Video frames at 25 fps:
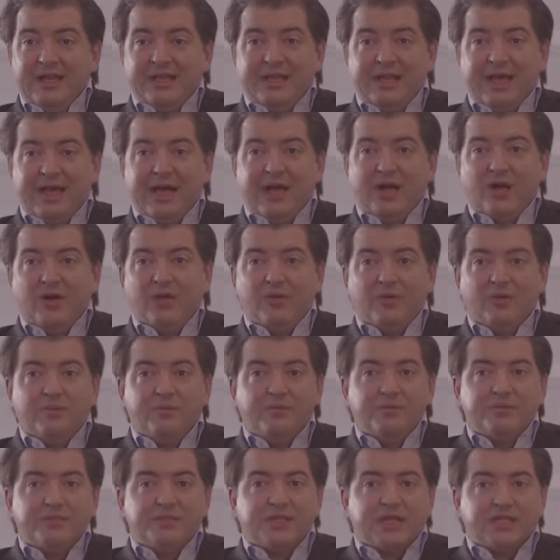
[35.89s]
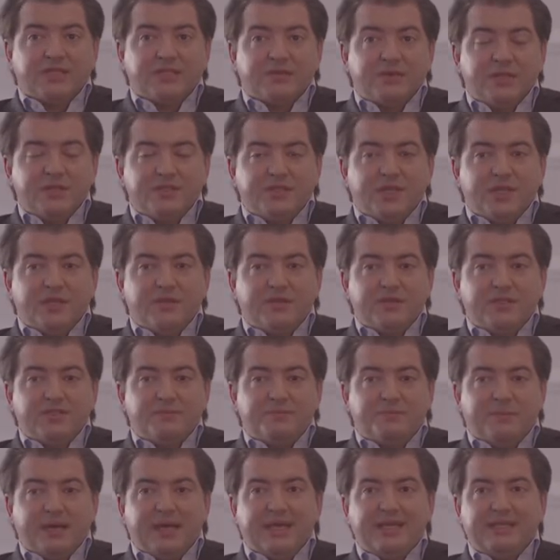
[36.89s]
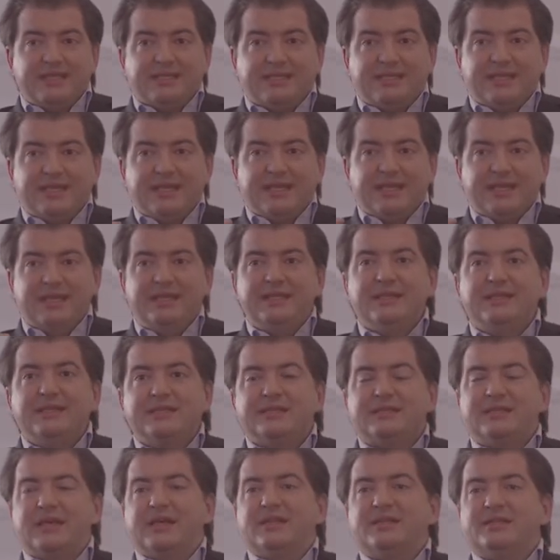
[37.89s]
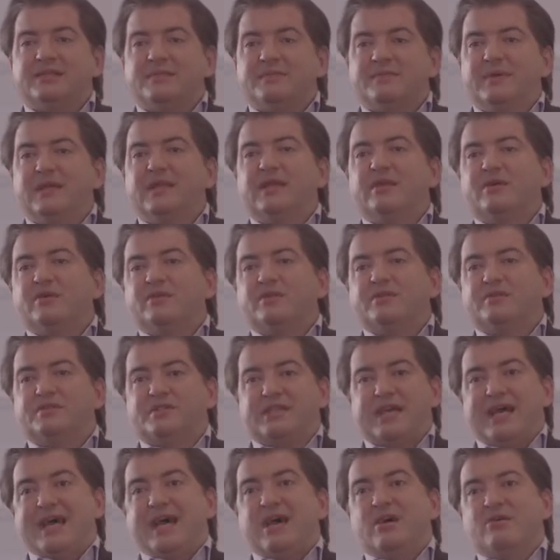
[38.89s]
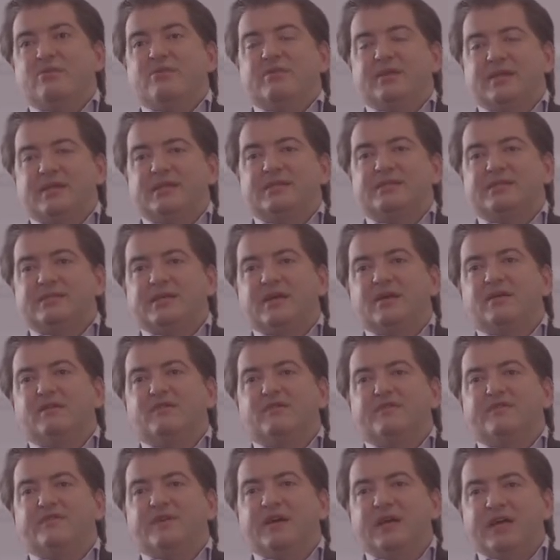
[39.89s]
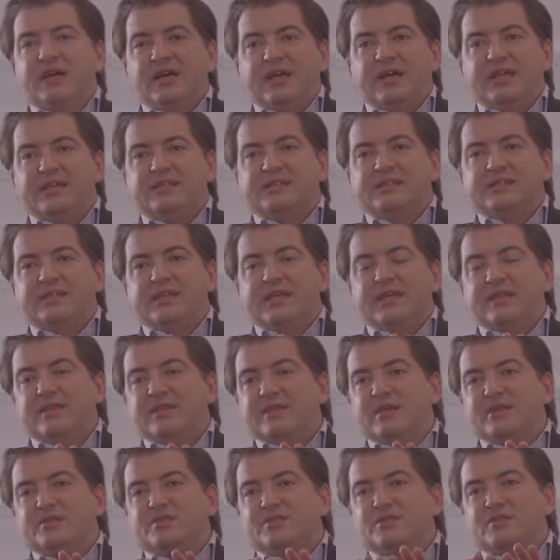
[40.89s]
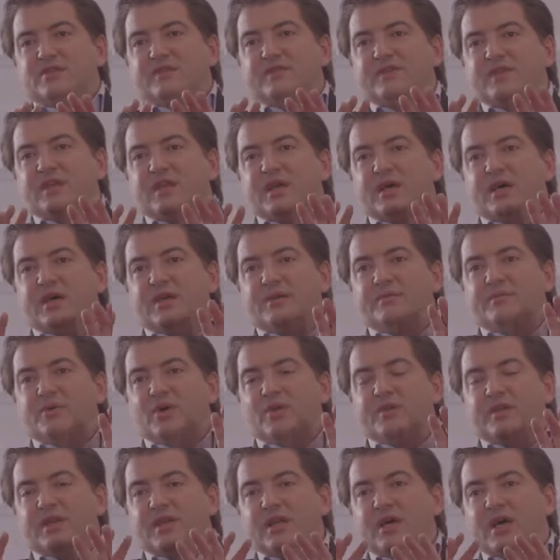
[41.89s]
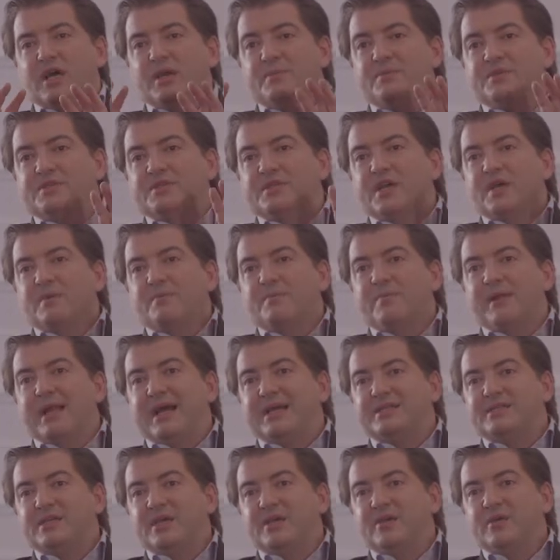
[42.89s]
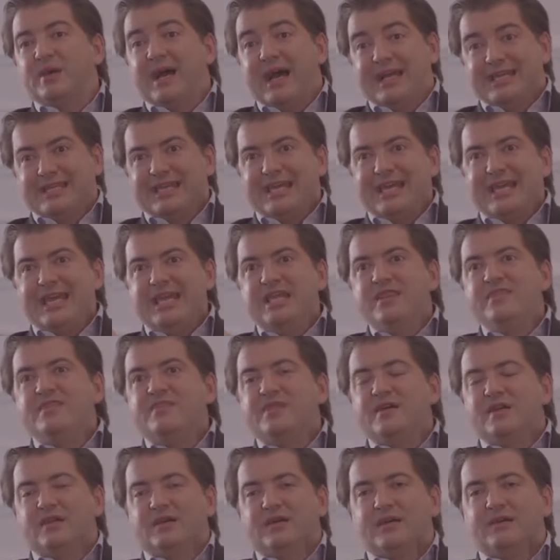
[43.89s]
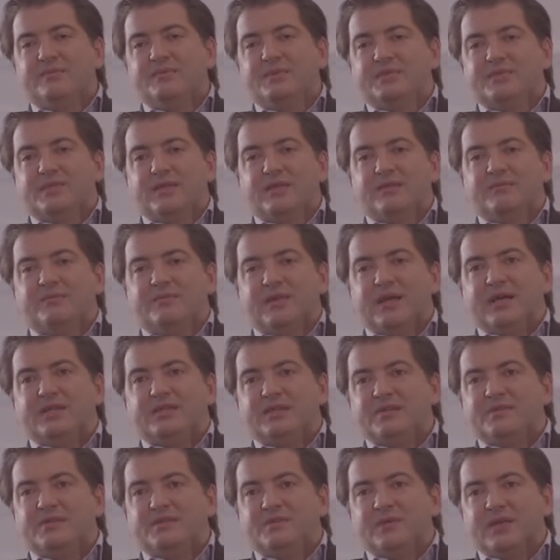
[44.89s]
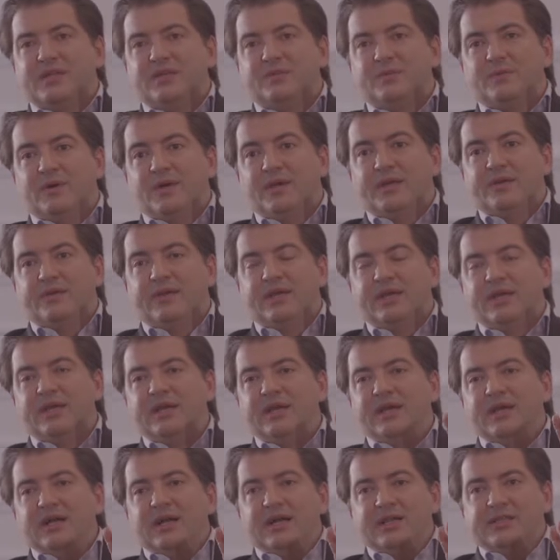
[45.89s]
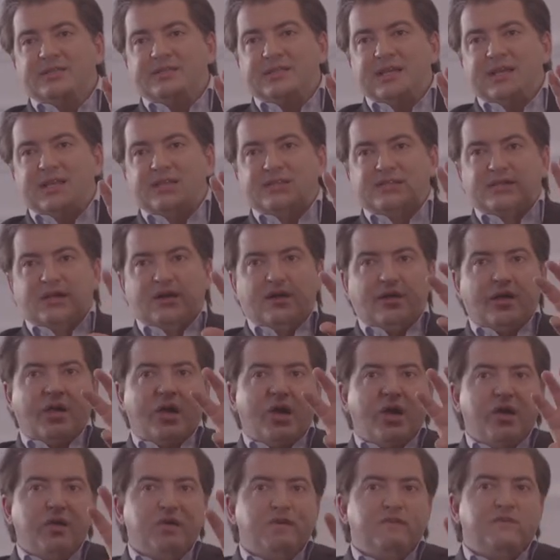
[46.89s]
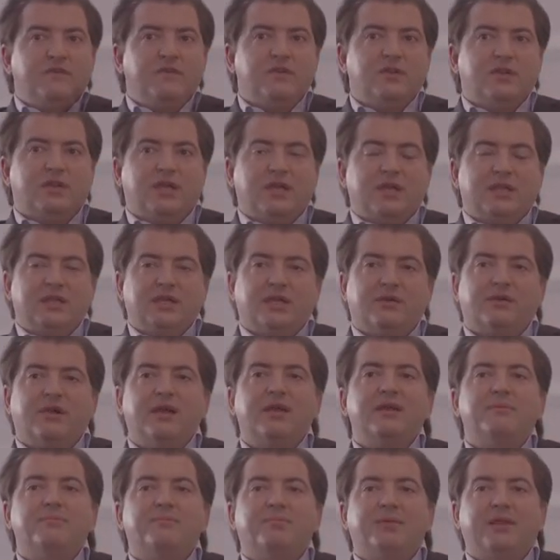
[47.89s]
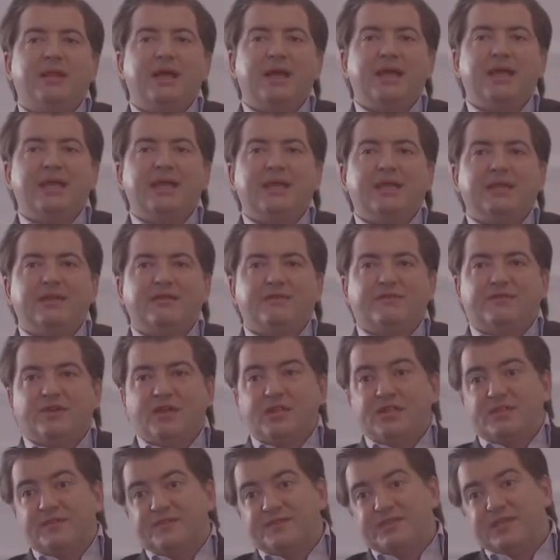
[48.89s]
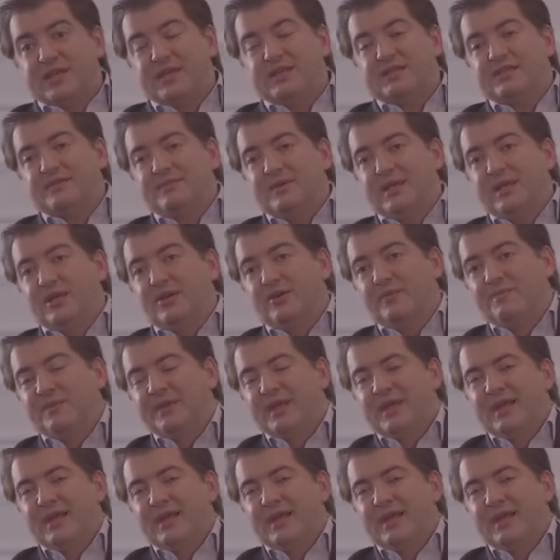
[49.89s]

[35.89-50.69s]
Now, Chateau Ausone is based in Saint-Emilion town itself. It's in the sort of lime, on the limestone plateau, and in the limestone plateau is where the winery and cellars are, overlooking the Great Plain in front of Saint-Emilion.